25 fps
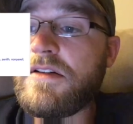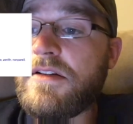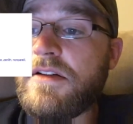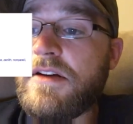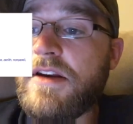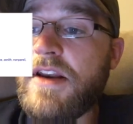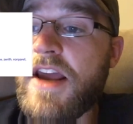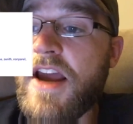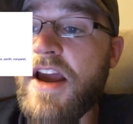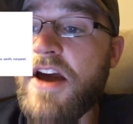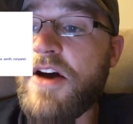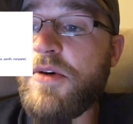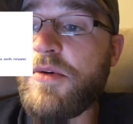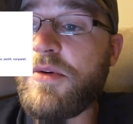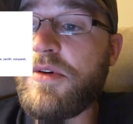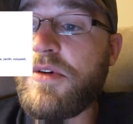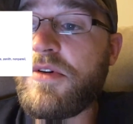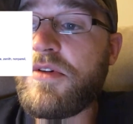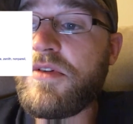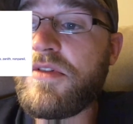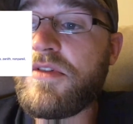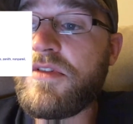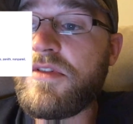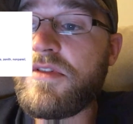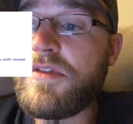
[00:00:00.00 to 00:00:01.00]
Noun.
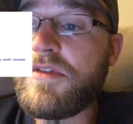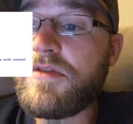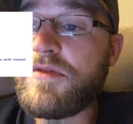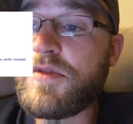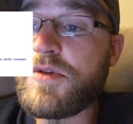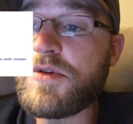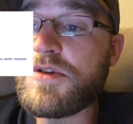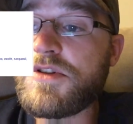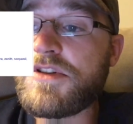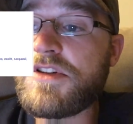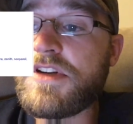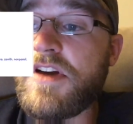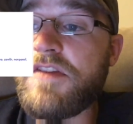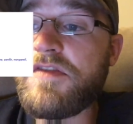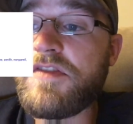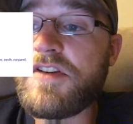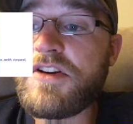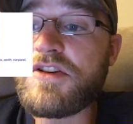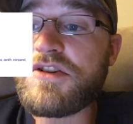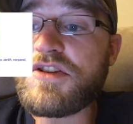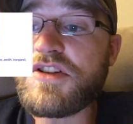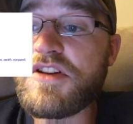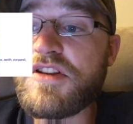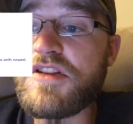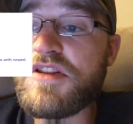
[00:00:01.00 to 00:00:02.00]
First
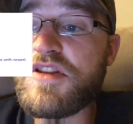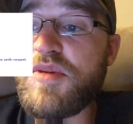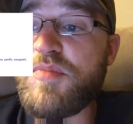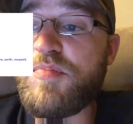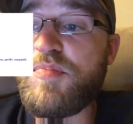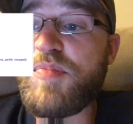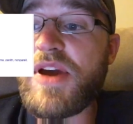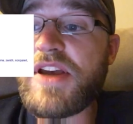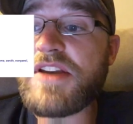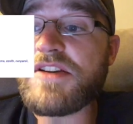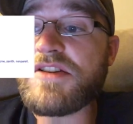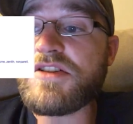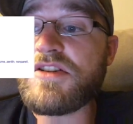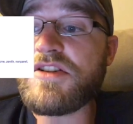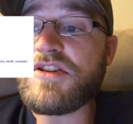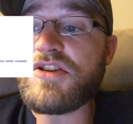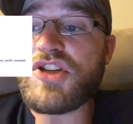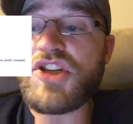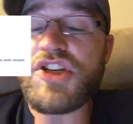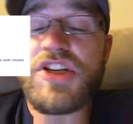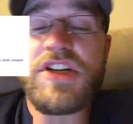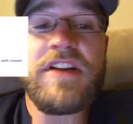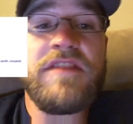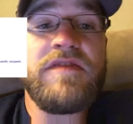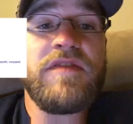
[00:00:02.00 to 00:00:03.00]
definition, the best
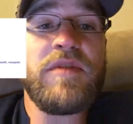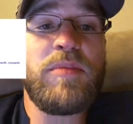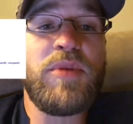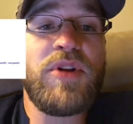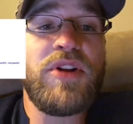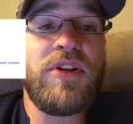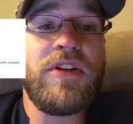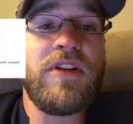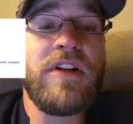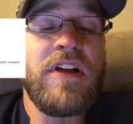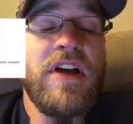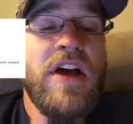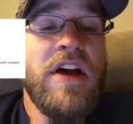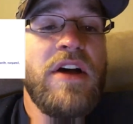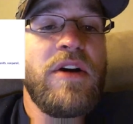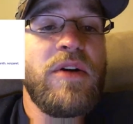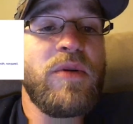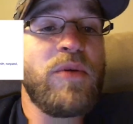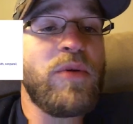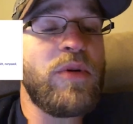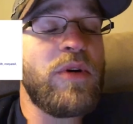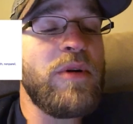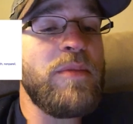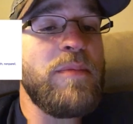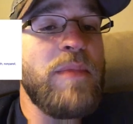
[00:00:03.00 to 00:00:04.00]
achievable
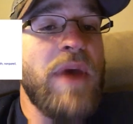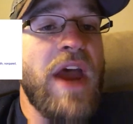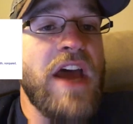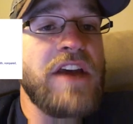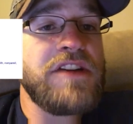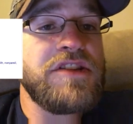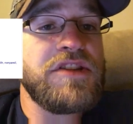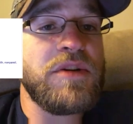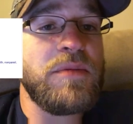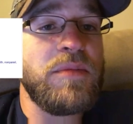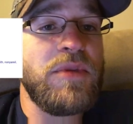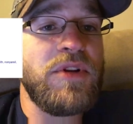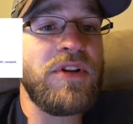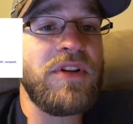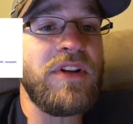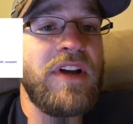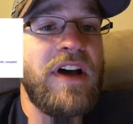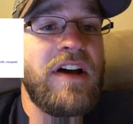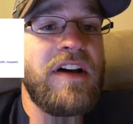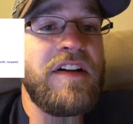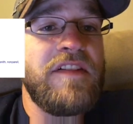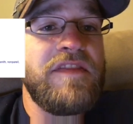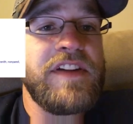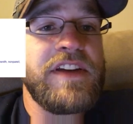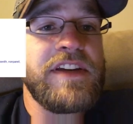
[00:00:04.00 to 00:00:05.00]
or imaginable
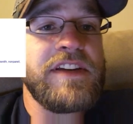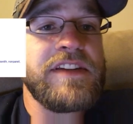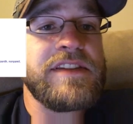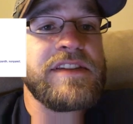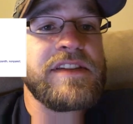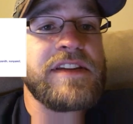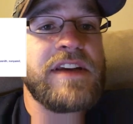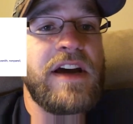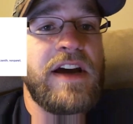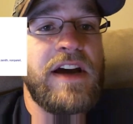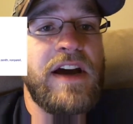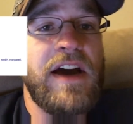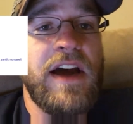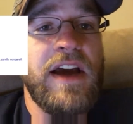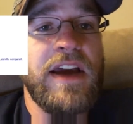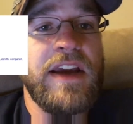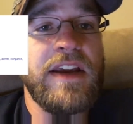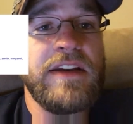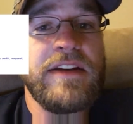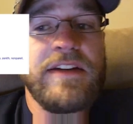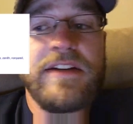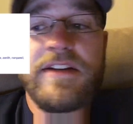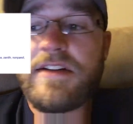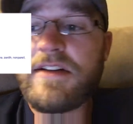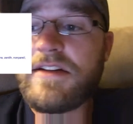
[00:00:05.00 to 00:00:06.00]
of its
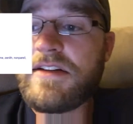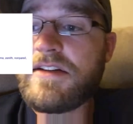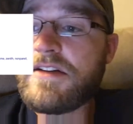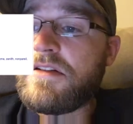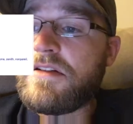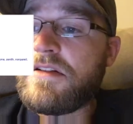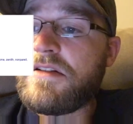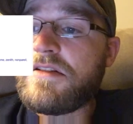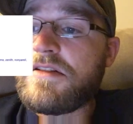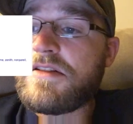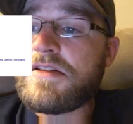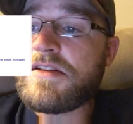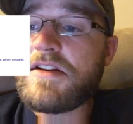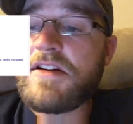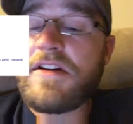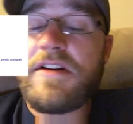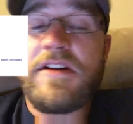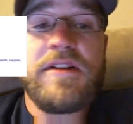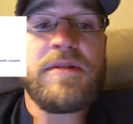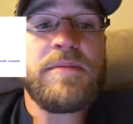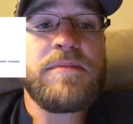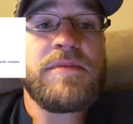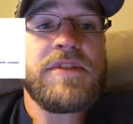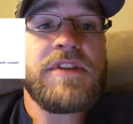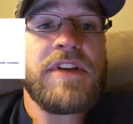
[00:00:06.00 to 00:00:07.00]
kind.
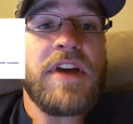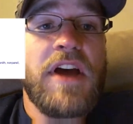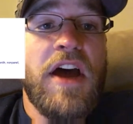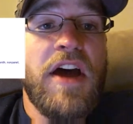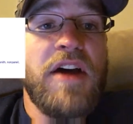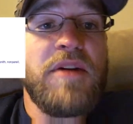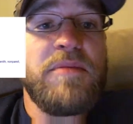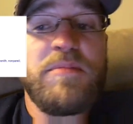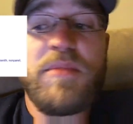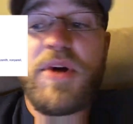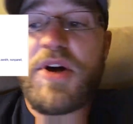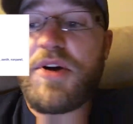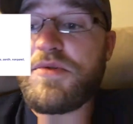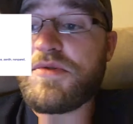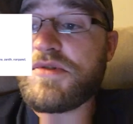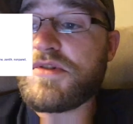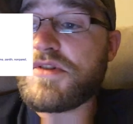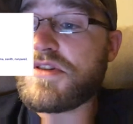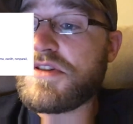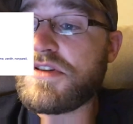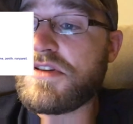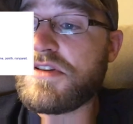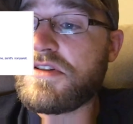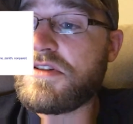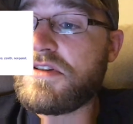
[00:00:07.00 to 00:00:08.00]
Synonyms,
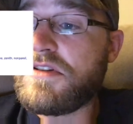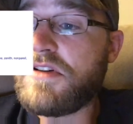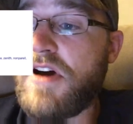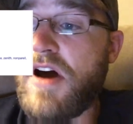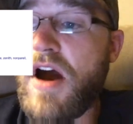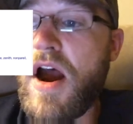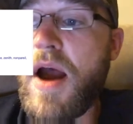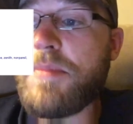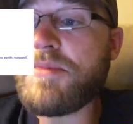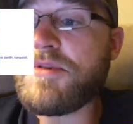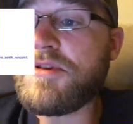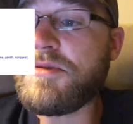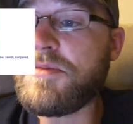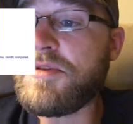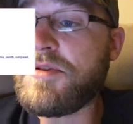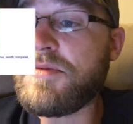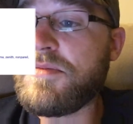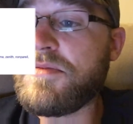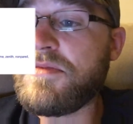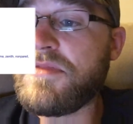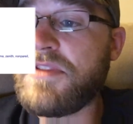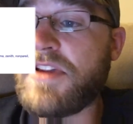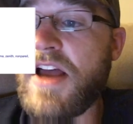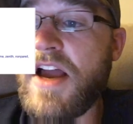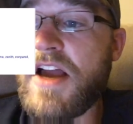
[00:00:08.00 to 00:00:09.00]
utmost,
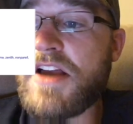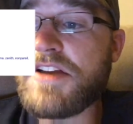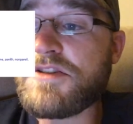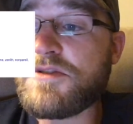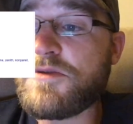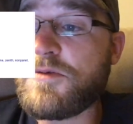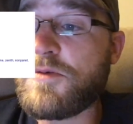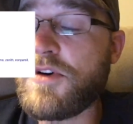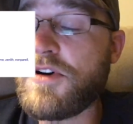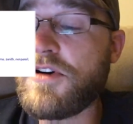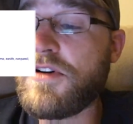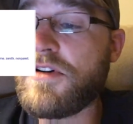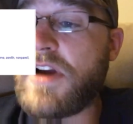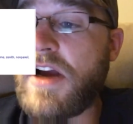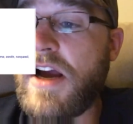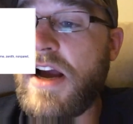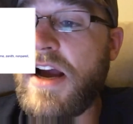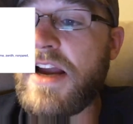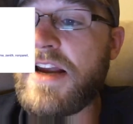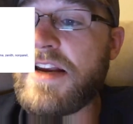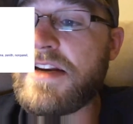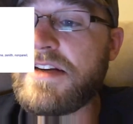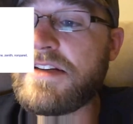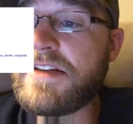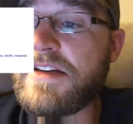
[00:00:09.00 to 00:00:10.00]
optimum, last word,
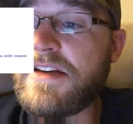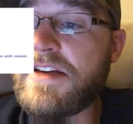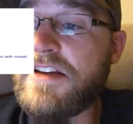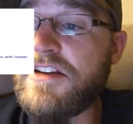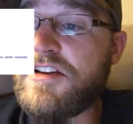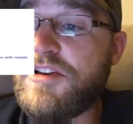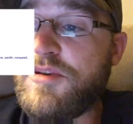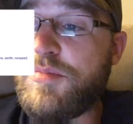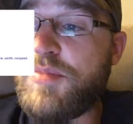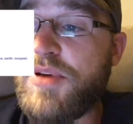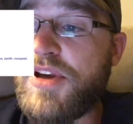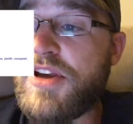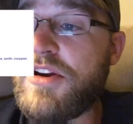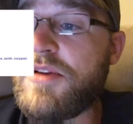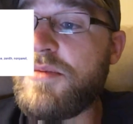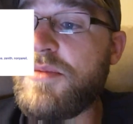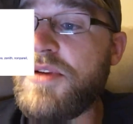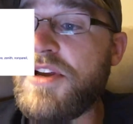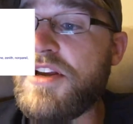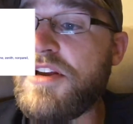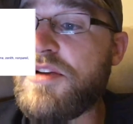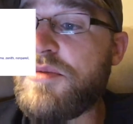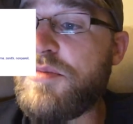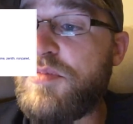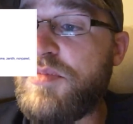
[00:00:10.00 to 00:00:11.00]
height, epitome,